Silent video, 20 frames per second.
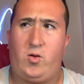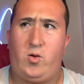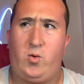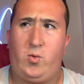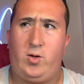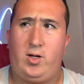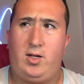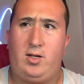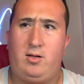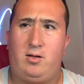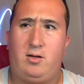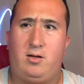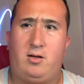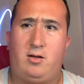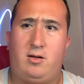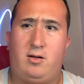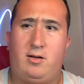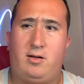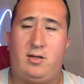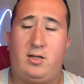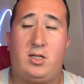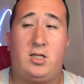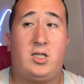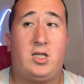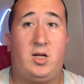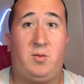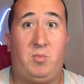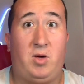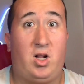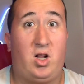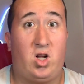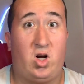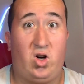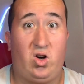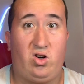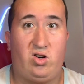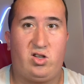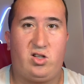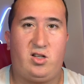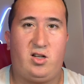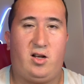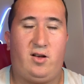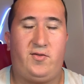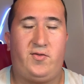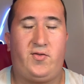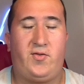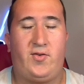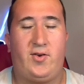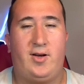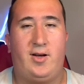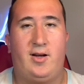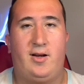doing similar stuff,